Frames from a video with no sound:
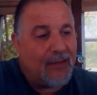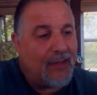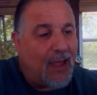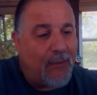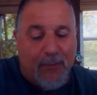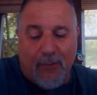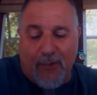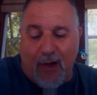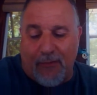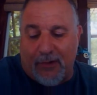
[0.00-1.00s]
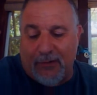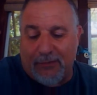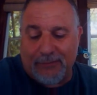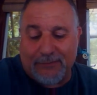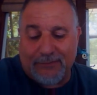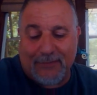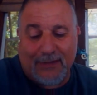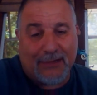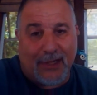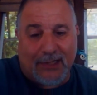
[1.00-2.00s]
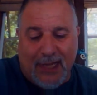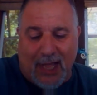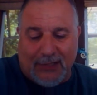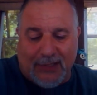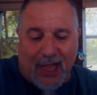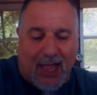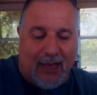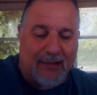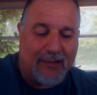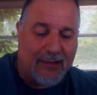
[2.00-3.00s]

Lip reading: Then we move over to the south side.